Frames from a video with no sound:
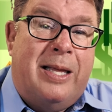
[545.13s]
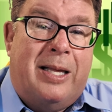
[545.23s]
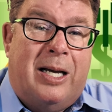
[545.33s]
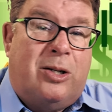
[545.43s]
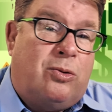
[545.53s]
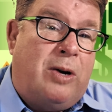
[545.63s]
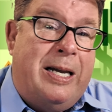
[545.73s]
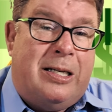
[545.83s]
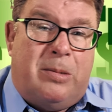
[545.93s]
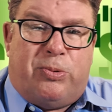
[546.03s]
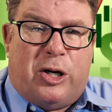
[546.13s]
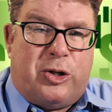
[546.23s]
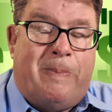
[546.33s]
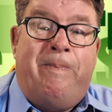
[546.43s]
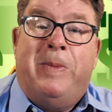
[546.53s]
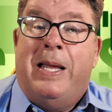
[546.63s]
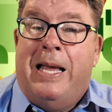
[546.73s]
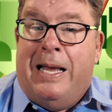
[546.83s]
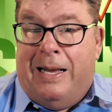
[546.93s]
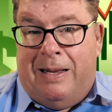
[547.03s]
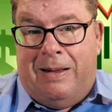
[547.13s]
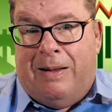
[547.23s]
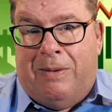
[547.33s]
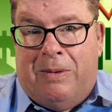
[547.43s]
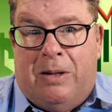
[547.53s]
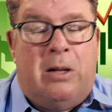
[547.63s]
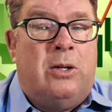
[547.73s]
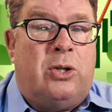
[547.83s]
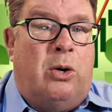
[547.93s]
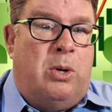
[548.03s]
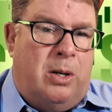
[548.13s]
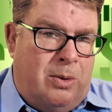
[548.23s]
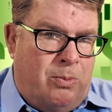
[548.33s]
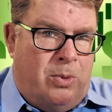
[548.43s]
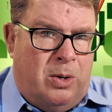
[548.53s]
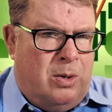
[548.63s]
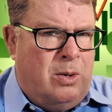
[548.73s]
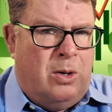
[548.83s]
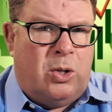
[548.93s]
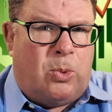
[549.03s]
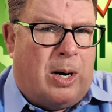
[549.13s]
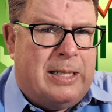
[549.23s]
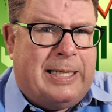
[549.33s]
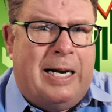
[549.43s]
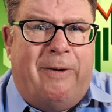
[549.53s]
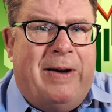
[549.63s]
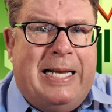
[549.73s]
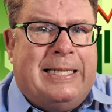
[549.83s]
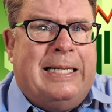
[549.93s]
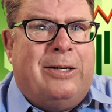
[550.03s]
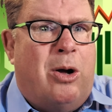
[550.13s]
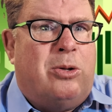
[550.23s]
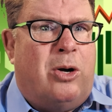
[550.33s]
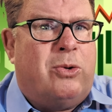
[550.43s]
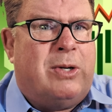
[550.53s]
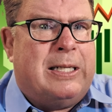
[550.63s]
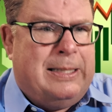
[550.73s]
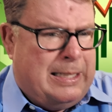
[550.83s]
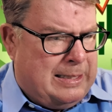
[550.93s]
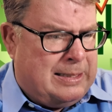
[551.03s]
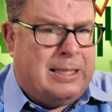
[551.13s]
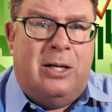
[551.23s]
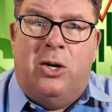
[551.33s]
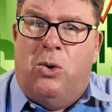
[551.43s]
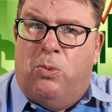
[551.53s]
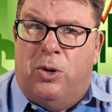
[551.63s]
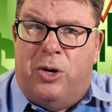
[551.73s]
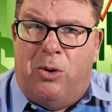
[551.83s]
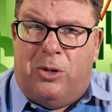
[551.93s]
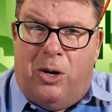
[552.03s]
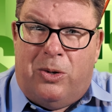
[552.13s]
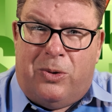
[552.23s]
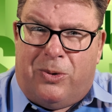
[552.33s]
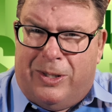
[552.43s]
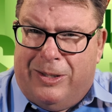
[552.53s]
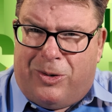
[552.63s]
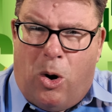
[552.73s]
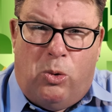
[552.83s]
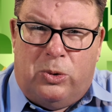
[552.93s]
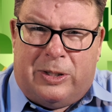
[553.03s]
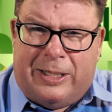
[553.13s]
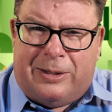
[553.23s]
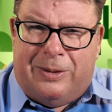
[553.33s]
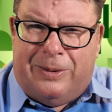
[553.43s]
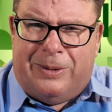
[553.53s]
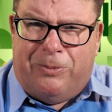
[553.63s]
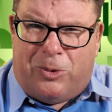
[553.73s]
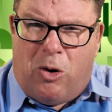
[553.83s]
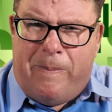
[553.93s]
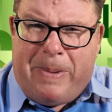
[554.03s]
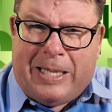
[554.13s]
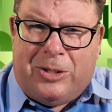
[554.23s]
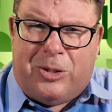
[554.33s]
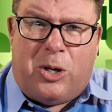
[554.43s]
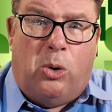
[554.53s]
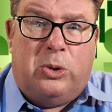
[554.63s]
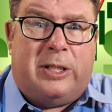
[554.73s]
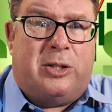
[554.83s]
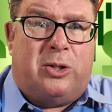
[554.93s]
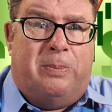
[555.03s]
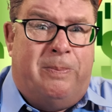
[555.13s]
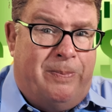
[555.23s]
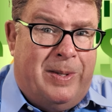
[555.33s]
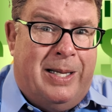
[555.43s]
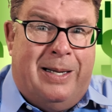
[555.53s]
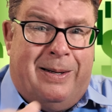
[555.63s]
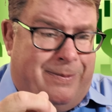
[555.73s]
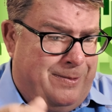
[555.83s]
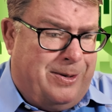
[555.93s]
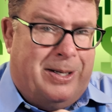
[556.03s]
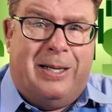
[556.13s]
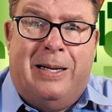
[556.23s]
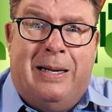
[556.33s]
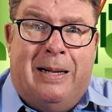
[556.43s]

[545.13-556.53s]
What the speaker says: than the Great Depression. So, quantitative easing no longer exists. We're no longer on the gold system. We're going back to the gold system. Really.